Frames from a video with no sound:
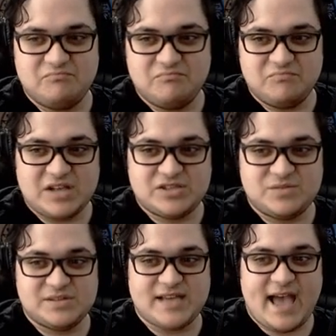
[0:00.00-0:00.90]
Not too
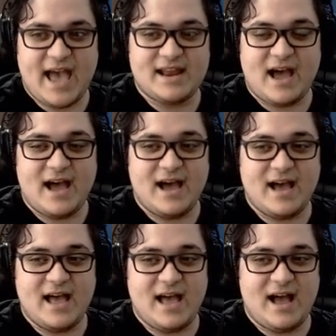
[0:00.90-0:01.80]
much to add. I,
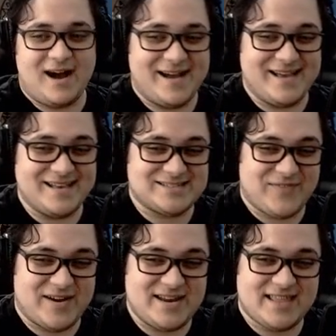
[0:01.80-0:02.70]
I, it's
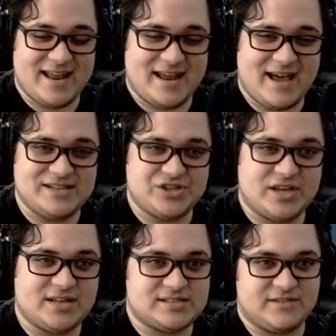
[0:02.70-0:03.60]
funny that I G
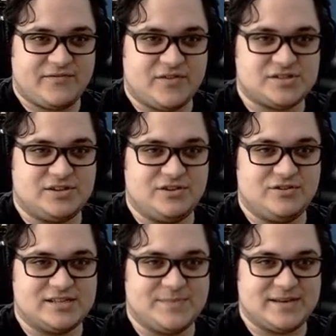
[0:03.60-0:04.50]
N is the first to do
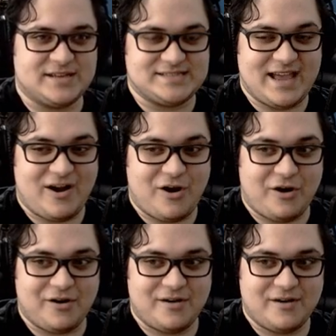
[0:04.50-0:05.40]
this because they
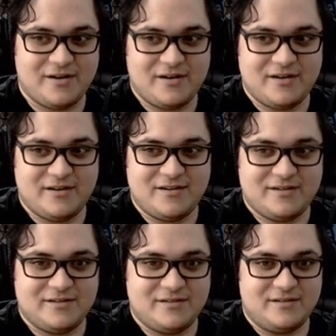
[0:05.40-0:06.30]
are
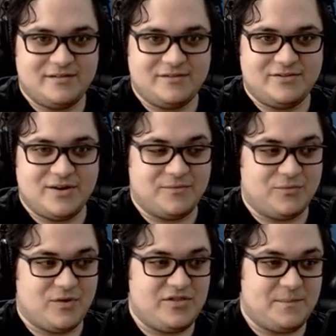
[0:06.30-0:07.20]
the
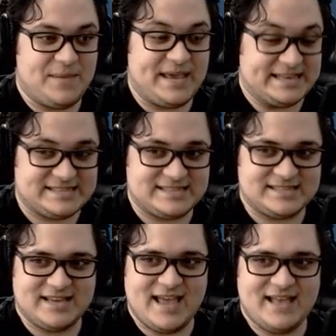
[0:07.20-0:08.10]
one, the biggest,
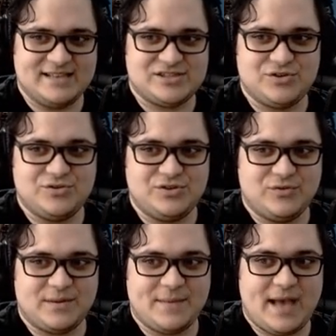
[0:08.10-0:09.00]
and two, yeah. you
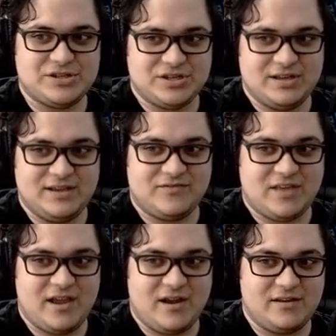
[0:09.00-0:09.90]
would imagine if
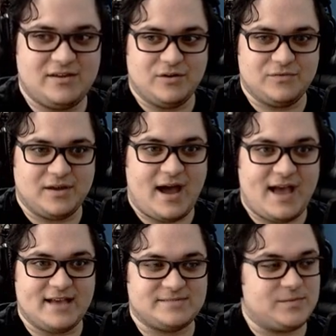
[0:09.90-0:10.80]
they're, you the
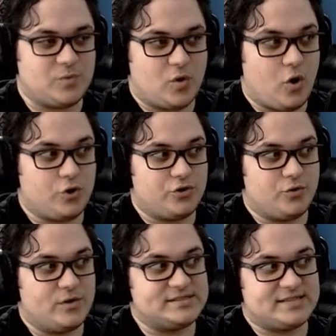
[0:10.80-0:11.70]
highest people are the
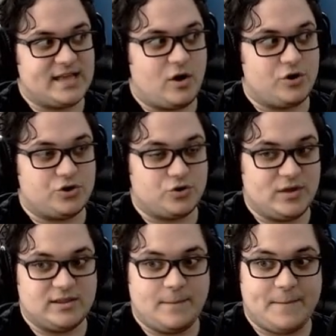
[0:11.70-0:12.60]
ones that are
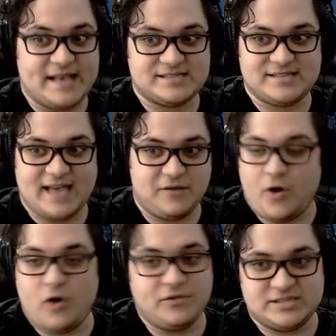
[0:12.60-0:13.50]
doing the best out of
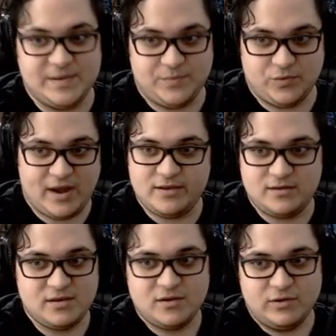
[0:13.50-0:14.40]
all these people, right?
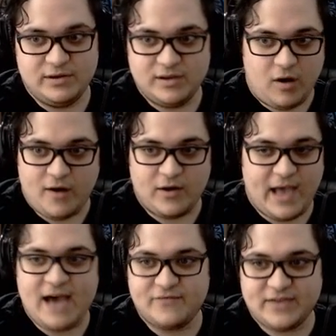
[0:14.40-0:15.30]

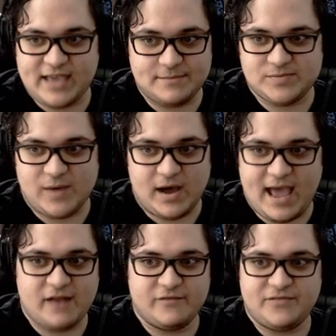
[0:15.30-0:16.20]
Out of a GameSpot,
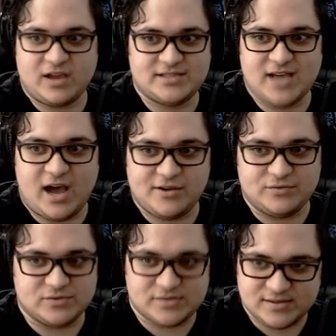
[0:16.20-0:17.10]
out of the
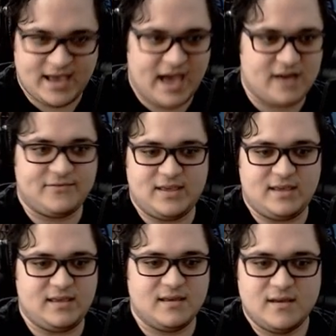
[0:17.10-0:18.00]
Kotakus, out of
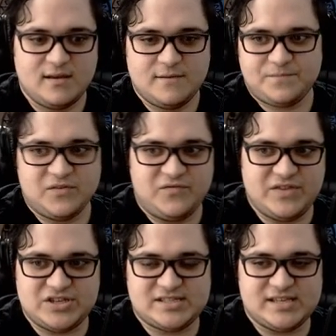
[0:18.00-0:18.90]
the V
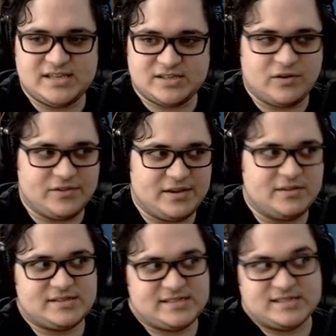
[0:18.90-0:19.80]
G Cs, you know, the,
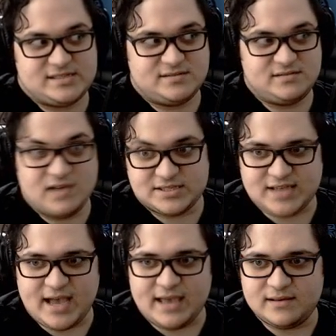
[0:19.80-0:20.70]
this is the
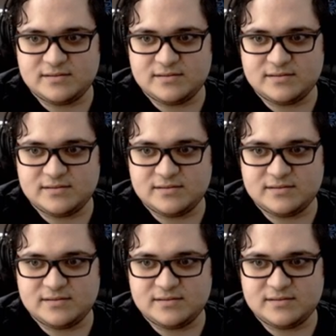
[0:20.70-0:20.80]
site.